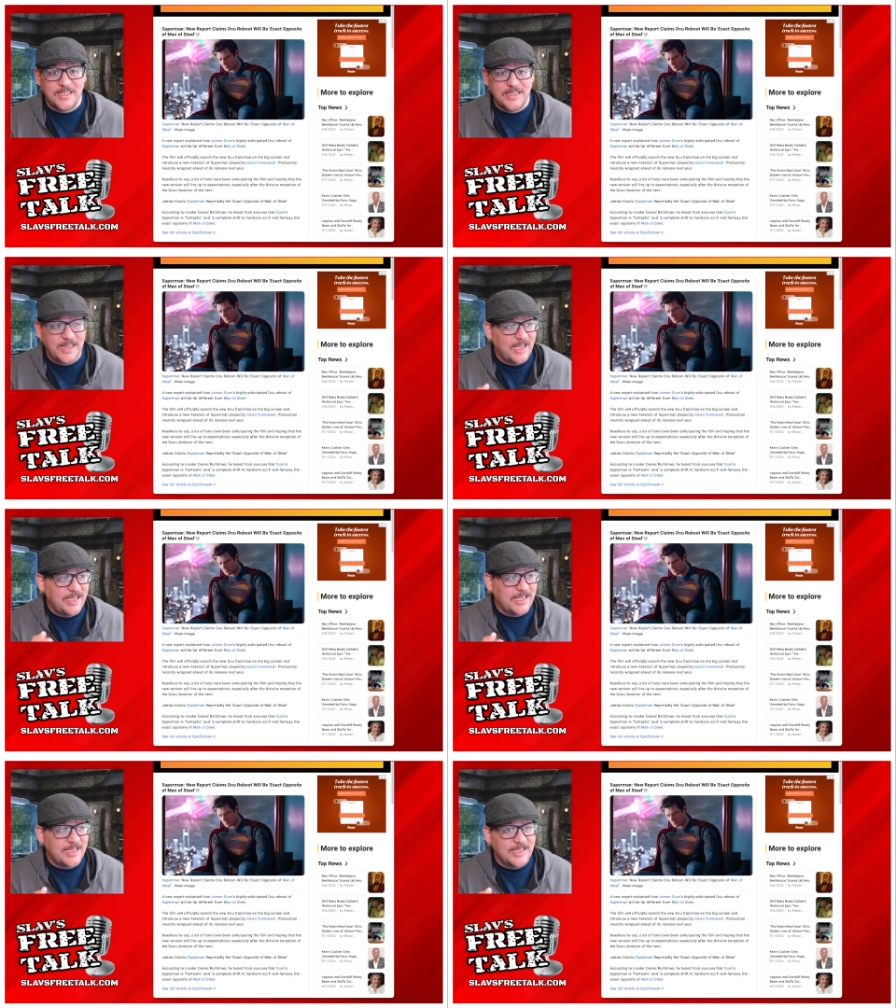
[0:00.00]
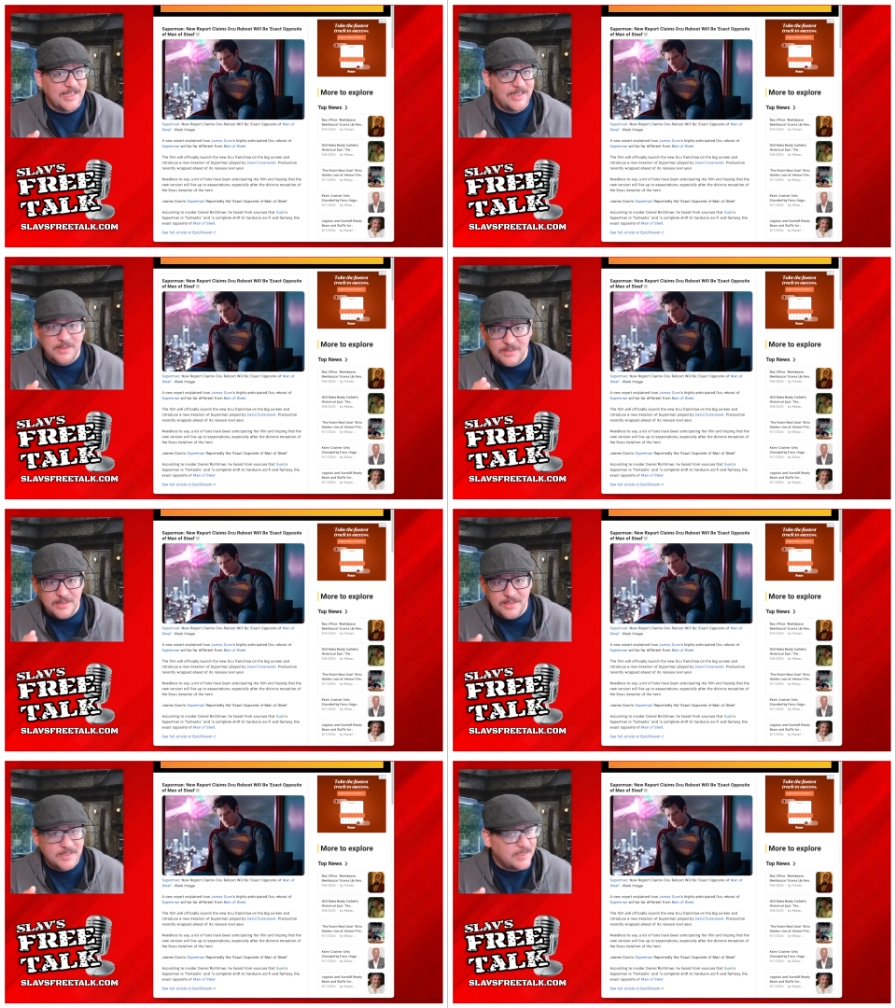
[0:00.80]
like
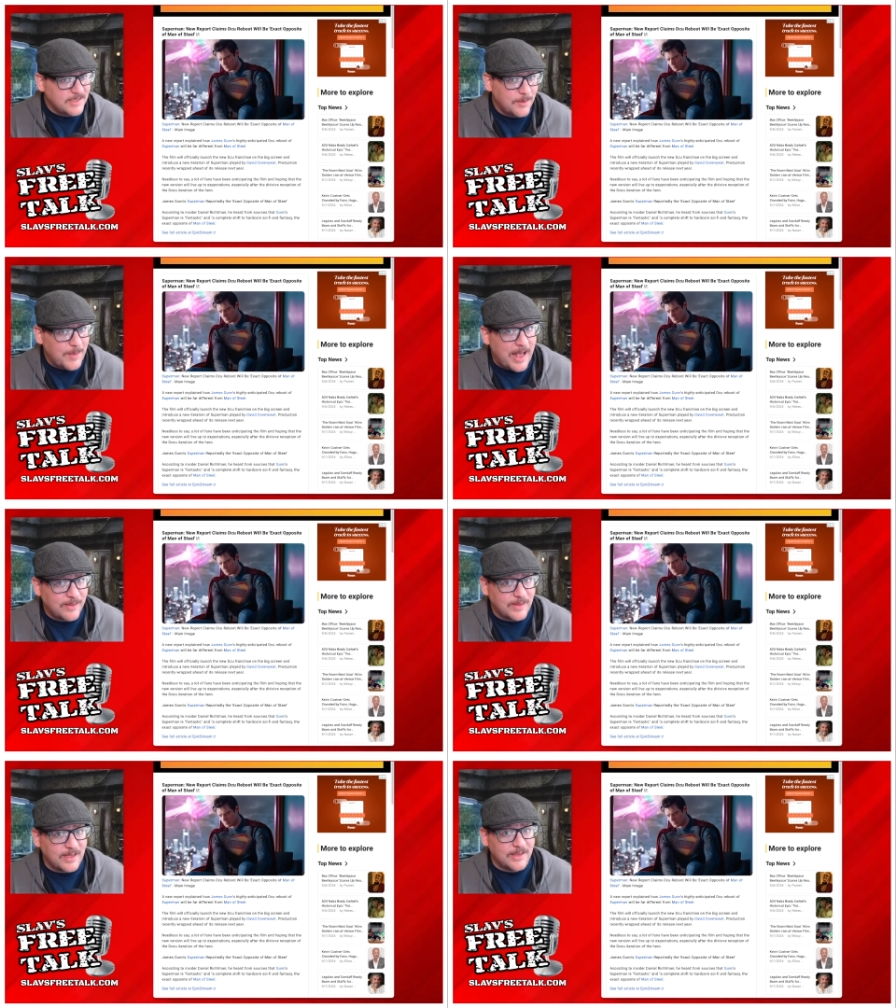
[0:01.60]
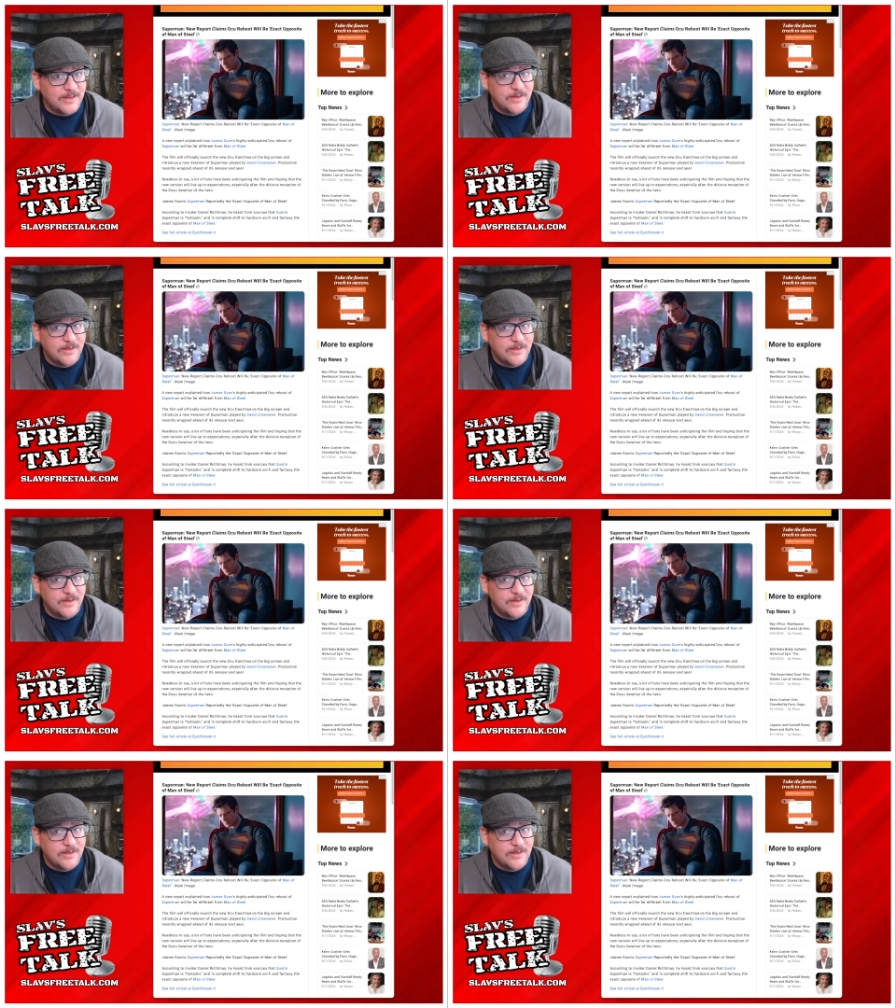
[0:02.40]
this isn't a bad thing.